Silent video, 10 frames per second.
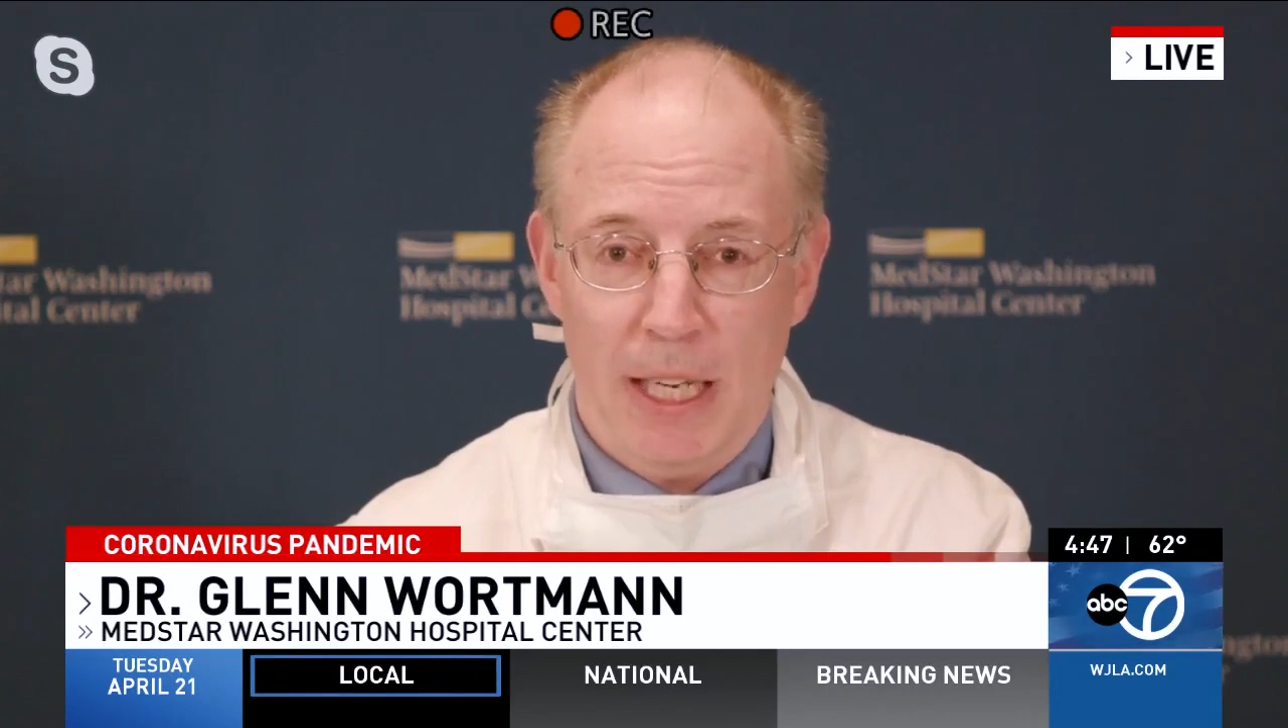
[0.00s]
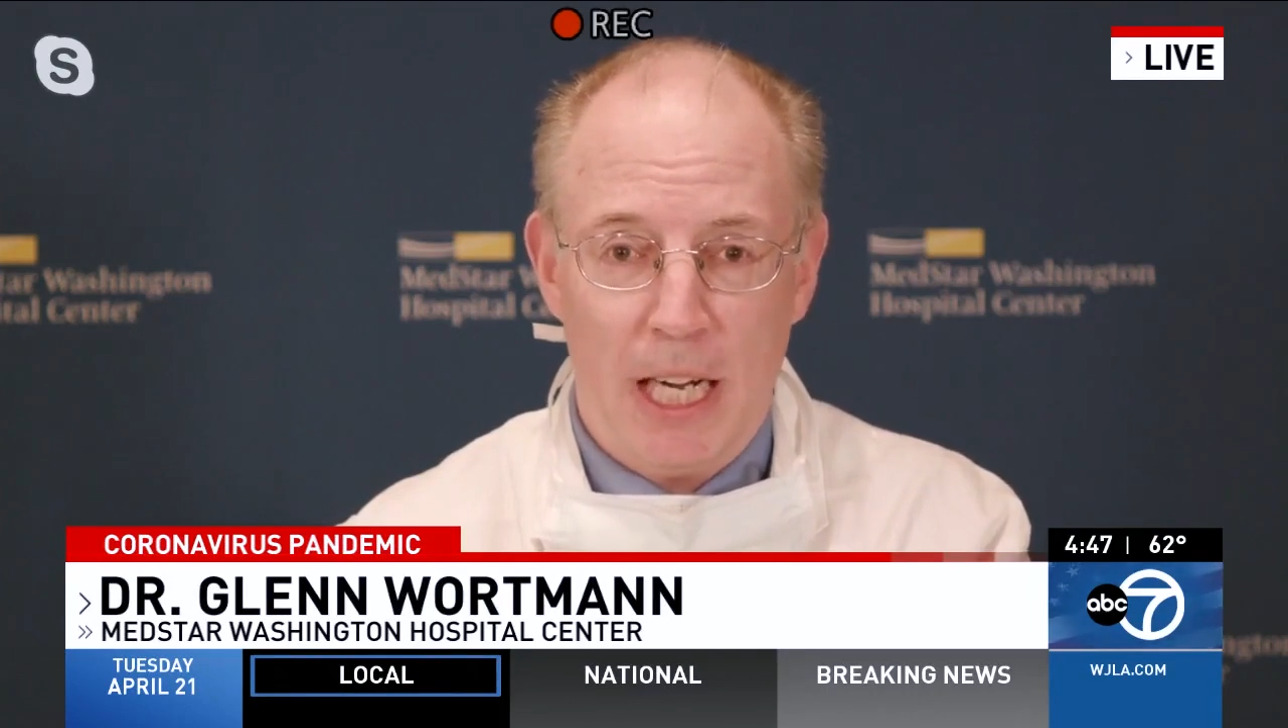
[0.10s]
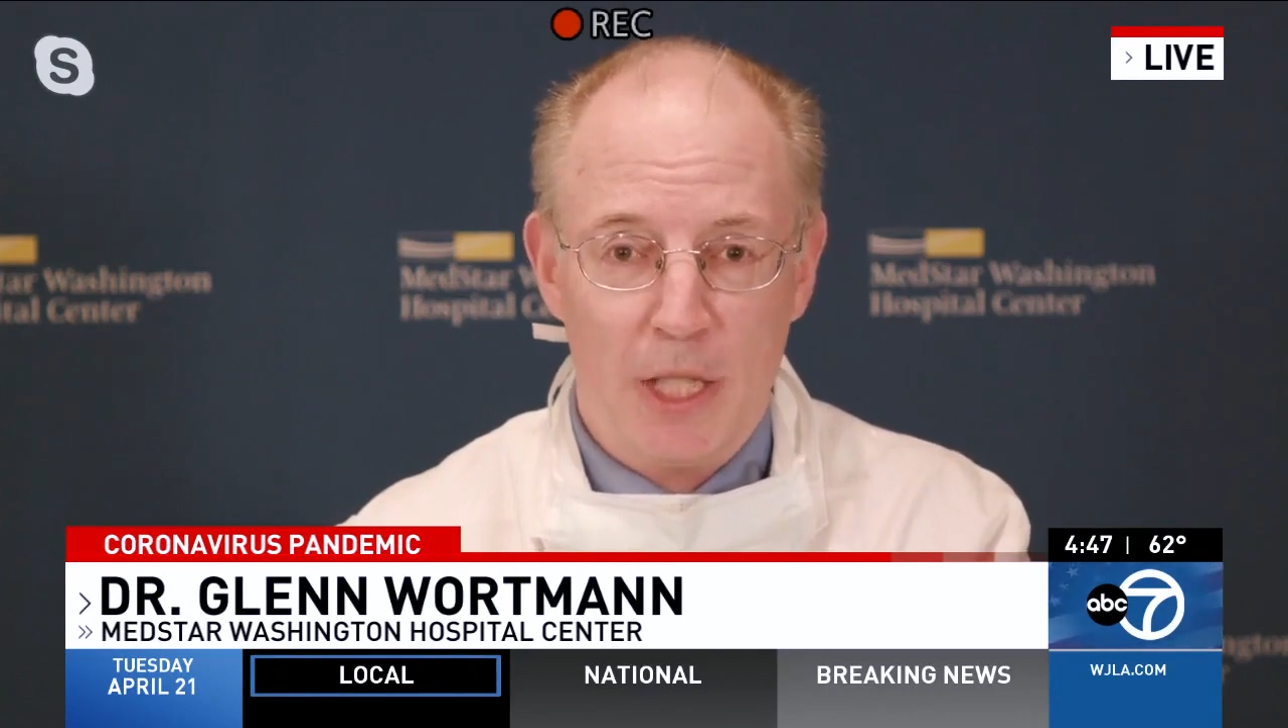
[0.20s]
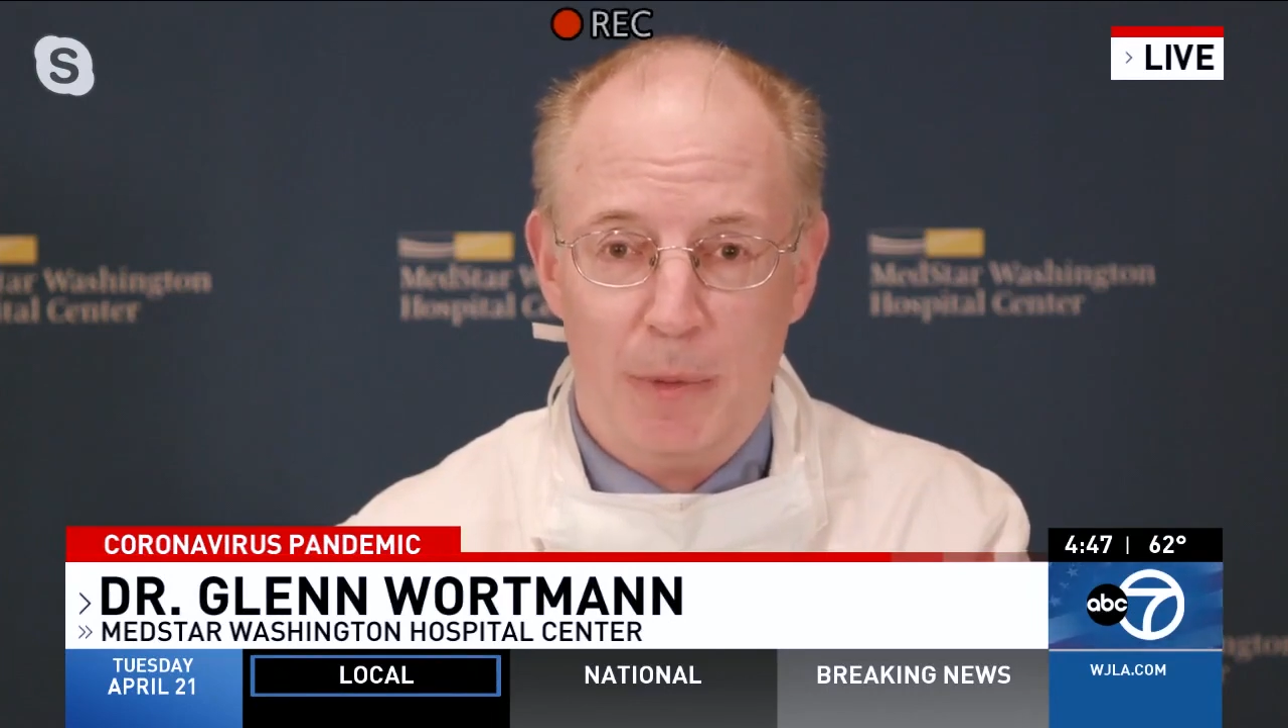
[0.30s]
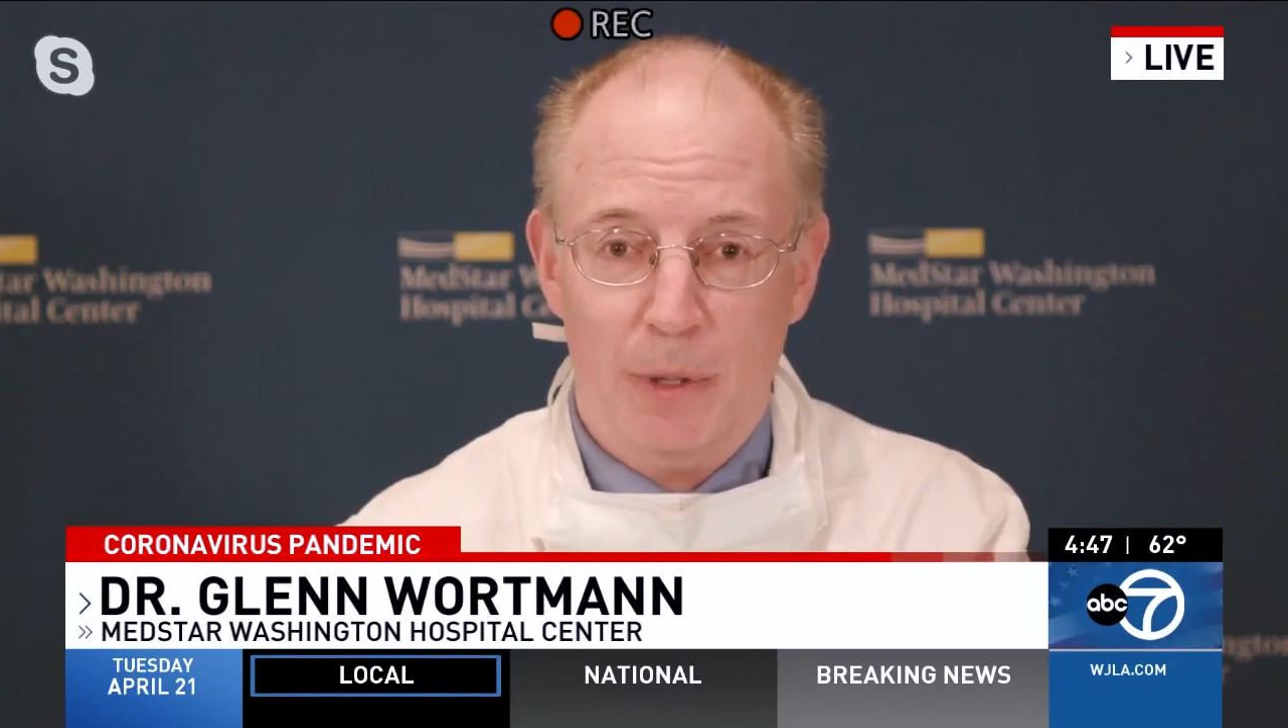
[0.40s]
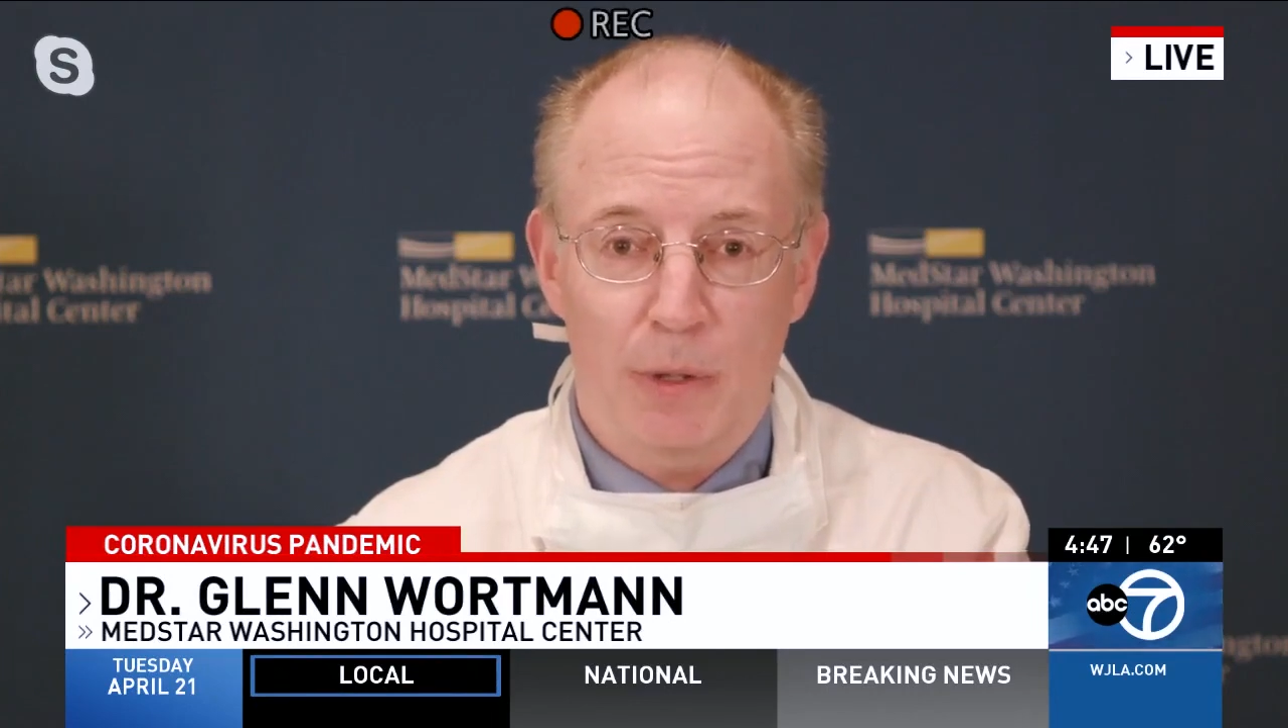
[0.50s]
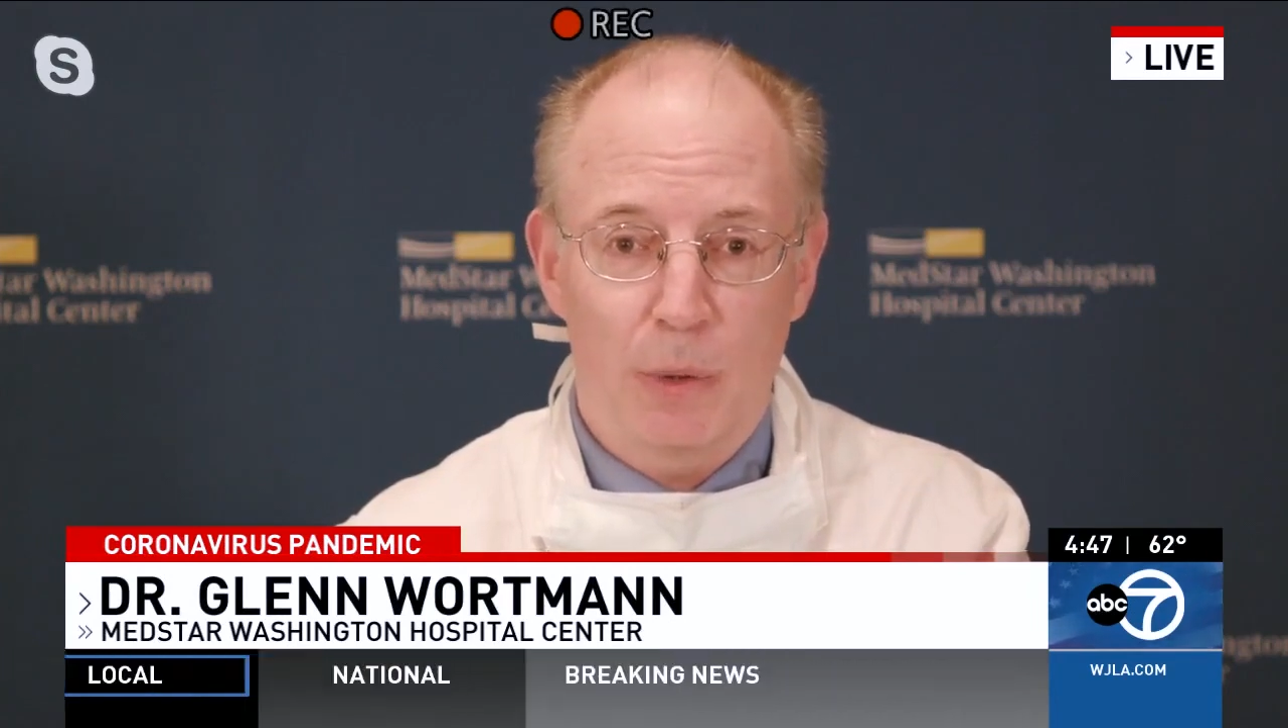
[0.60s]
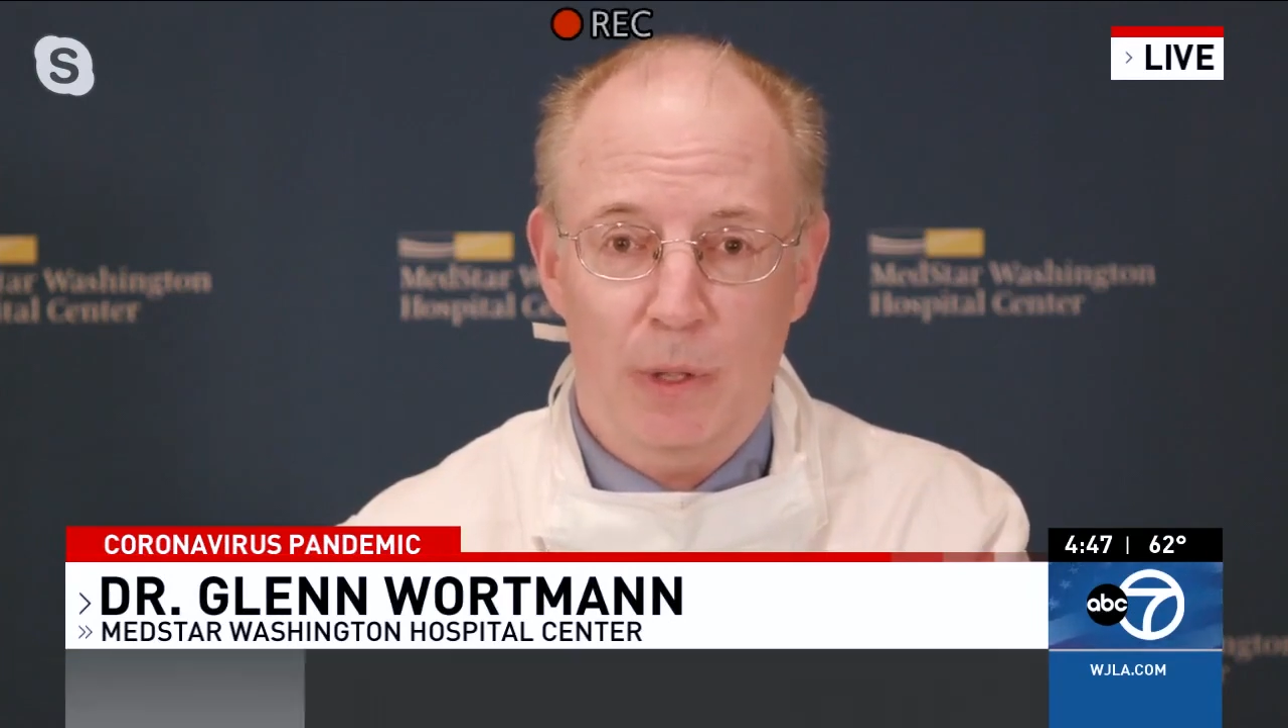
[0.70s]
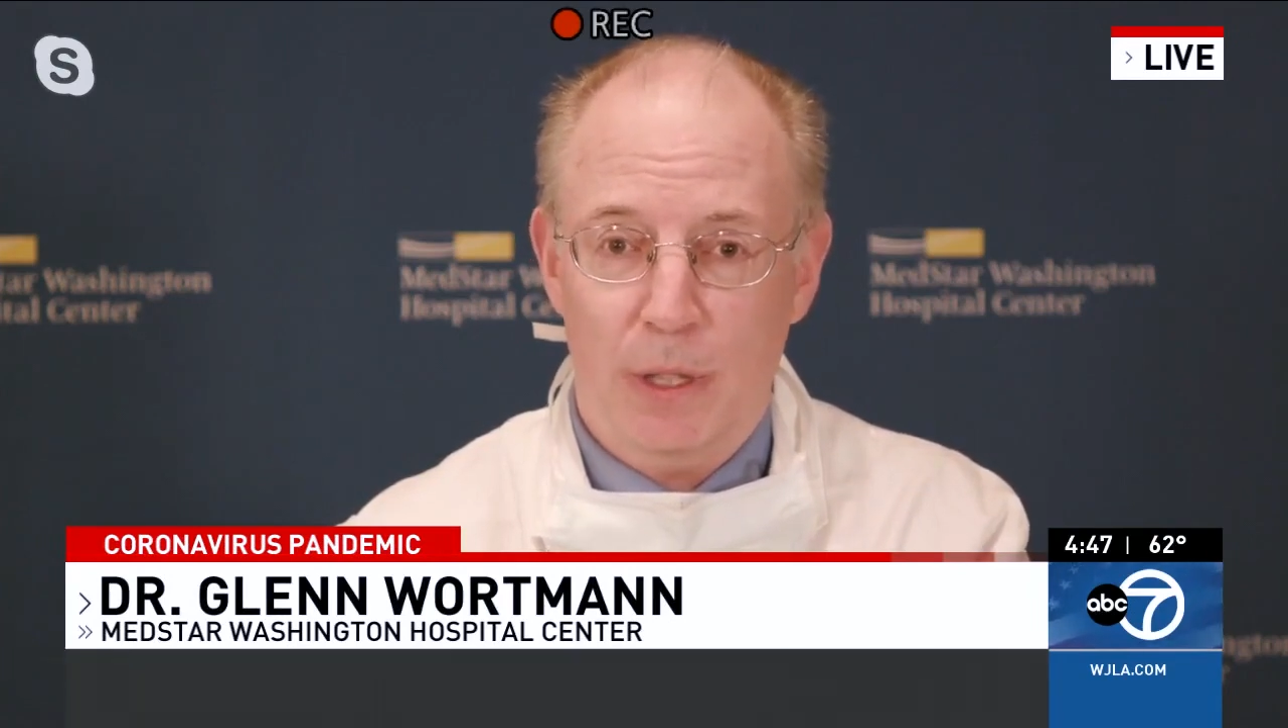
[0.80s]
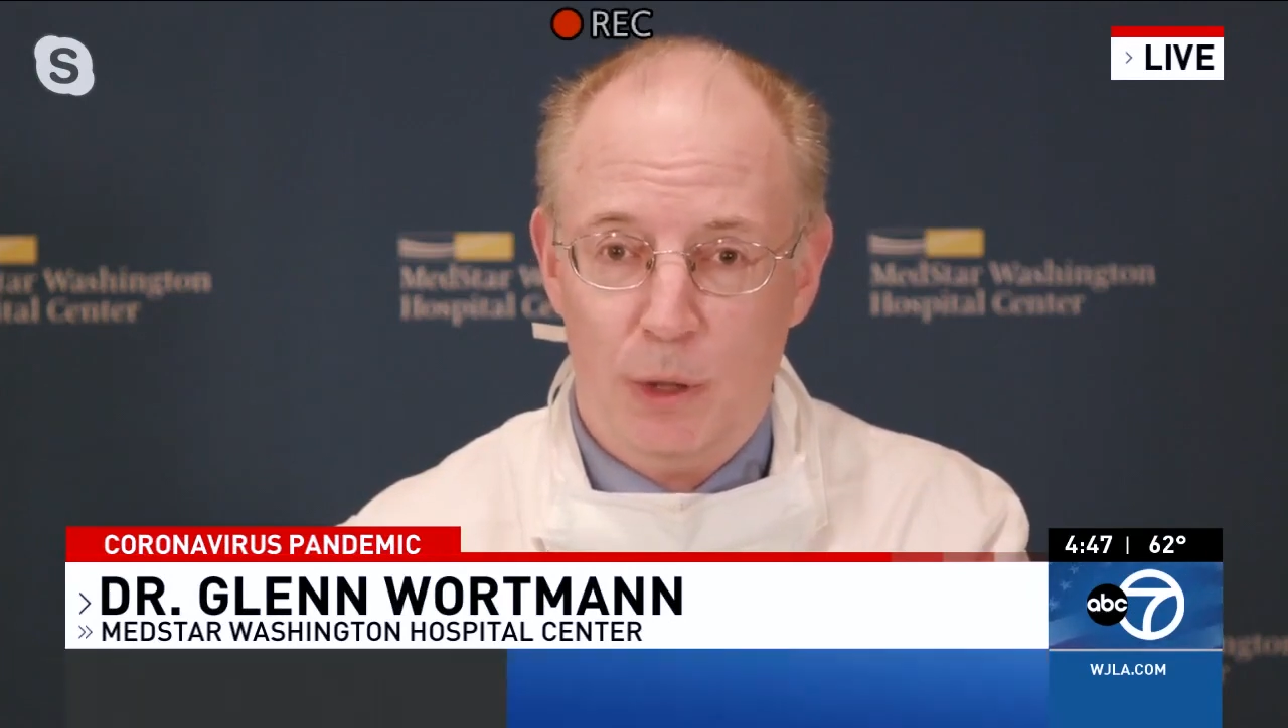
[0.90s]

hospital is doing a